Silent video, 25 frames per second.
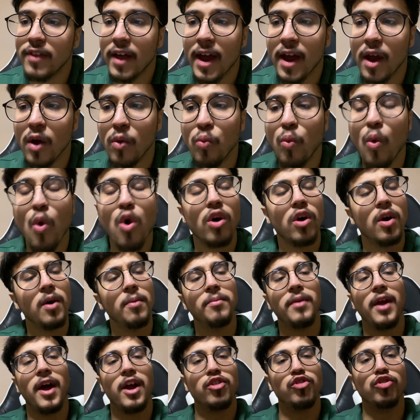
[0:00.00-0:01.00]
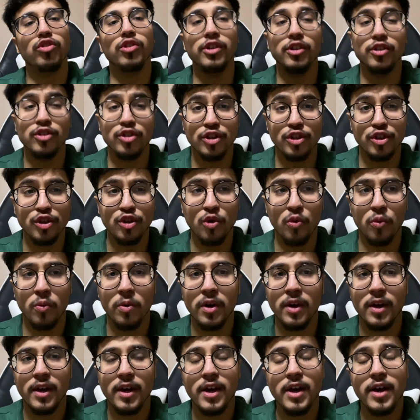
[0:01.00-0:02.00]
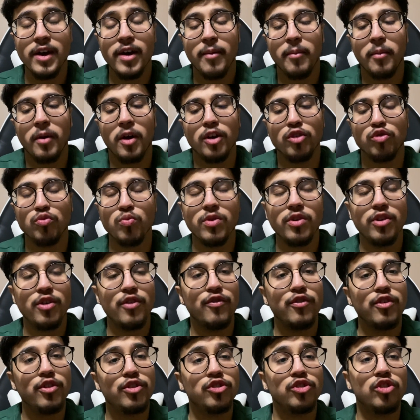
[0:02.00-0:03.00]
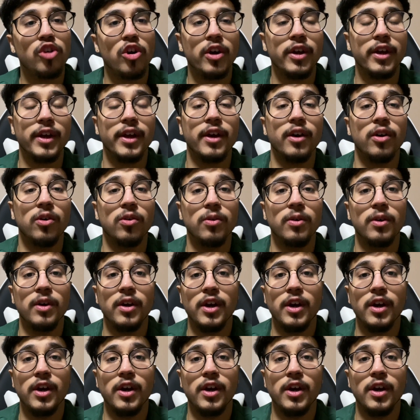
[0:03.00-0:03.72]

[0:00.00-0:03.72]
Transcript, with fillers: that it won't come naturally to you because when you're first starting out,